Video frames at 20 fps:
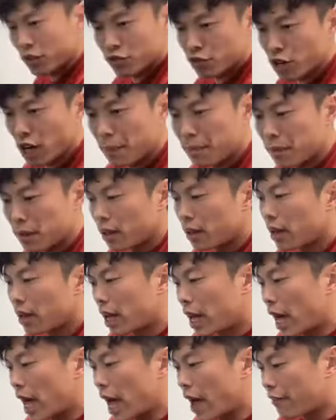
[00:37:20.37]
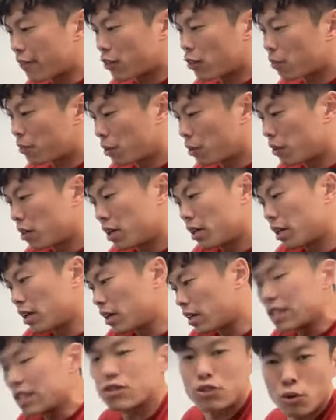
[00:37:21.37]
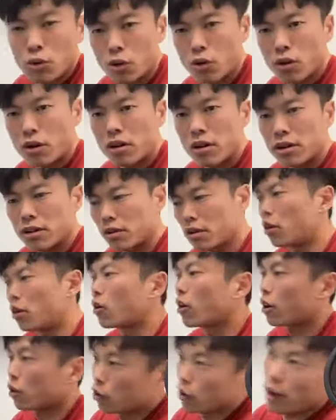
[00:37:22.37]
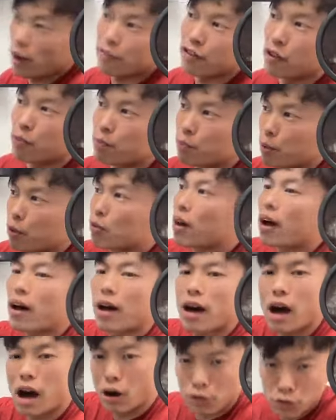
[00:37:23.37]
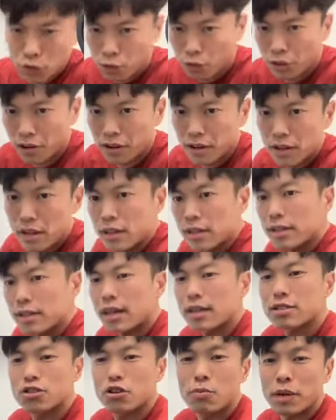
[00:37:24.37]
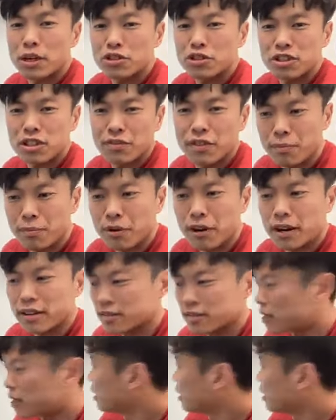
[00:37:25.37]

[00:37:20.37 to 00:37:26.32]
trap have to build in the store or you have to build it outdoor. That's so much different price.